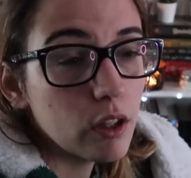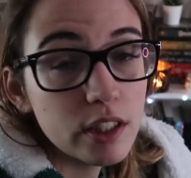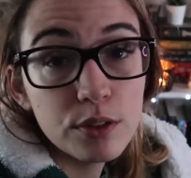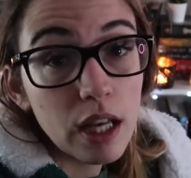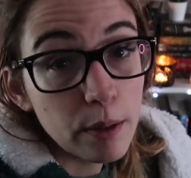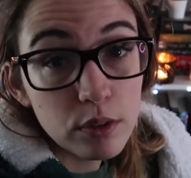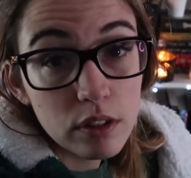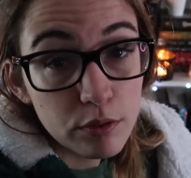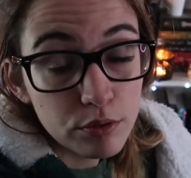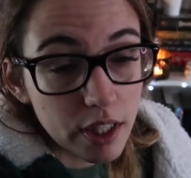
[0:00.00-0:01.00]
It's
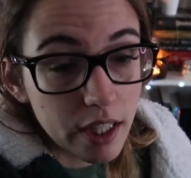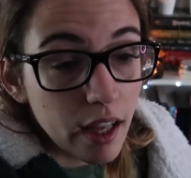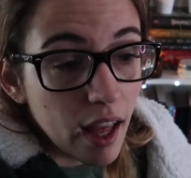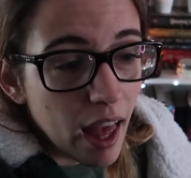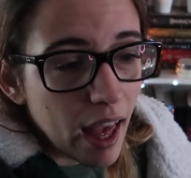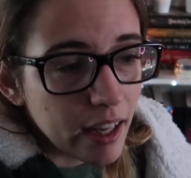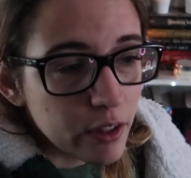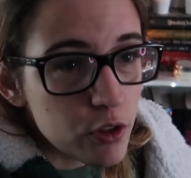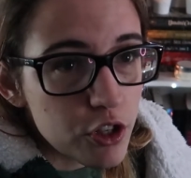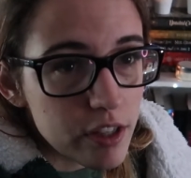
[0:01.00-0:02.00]
absolutely free,
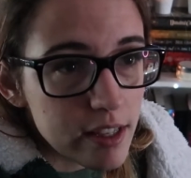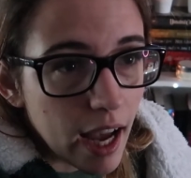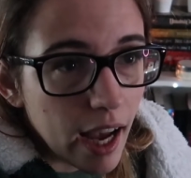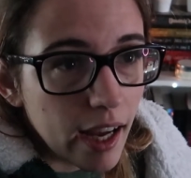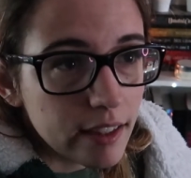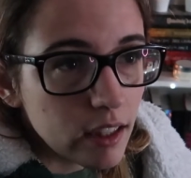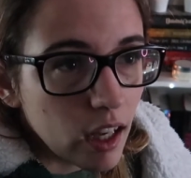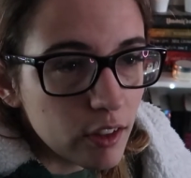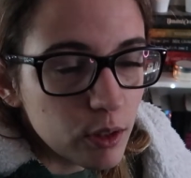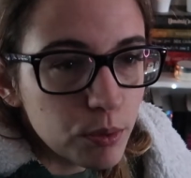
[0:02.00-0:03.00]
and you just add
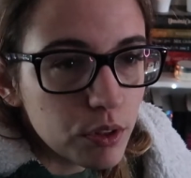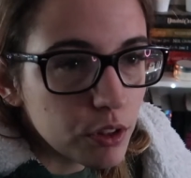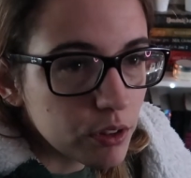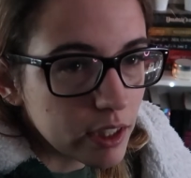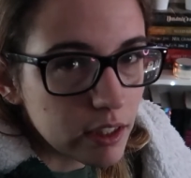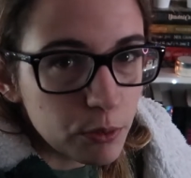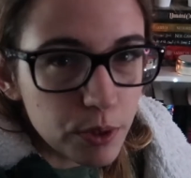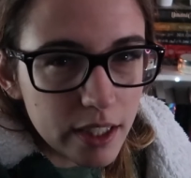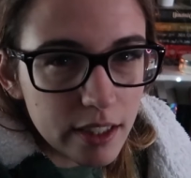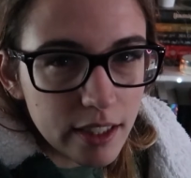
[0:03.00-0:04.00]
the book currently
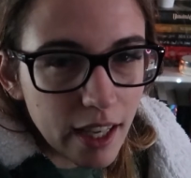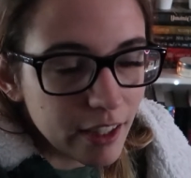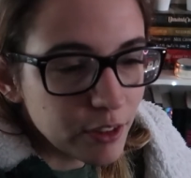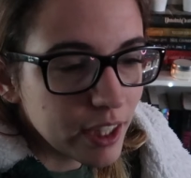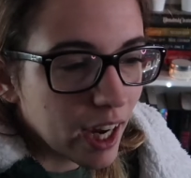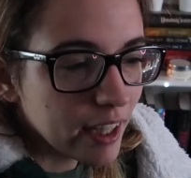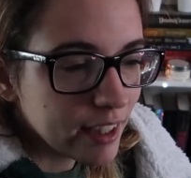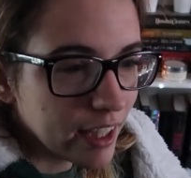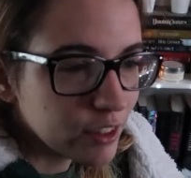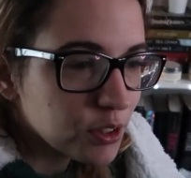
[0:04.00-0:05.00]
reading, and you
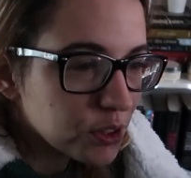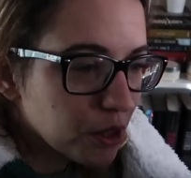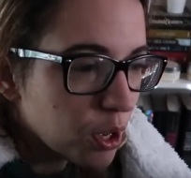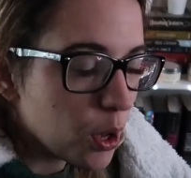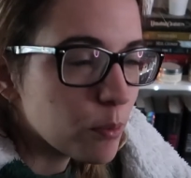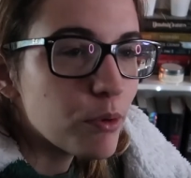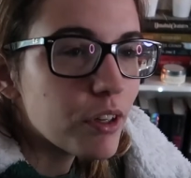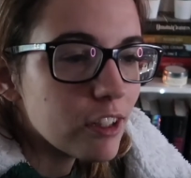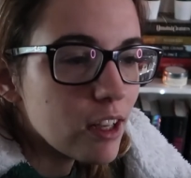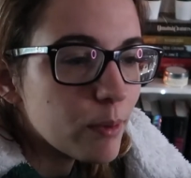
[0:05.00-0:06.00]
kind of enter a
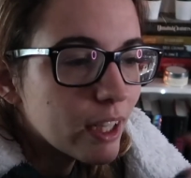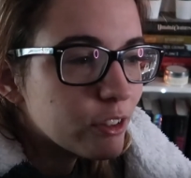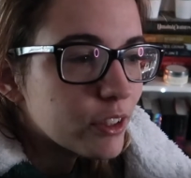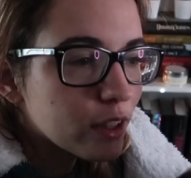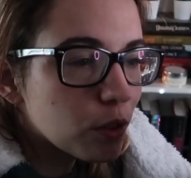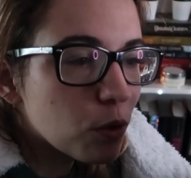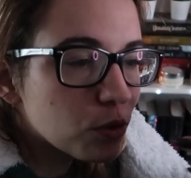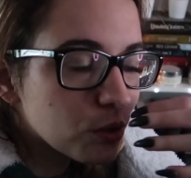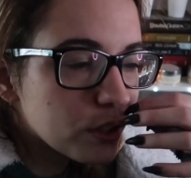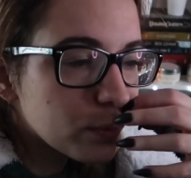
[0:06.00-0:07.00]
book club, and you can all
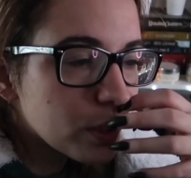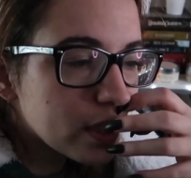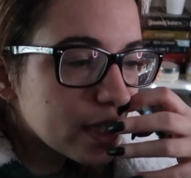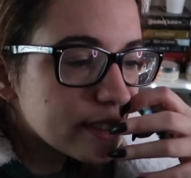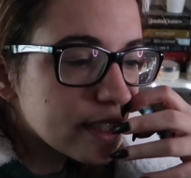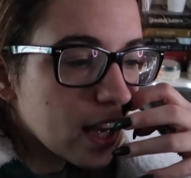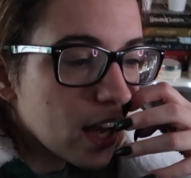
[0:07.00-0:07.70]
talk about it.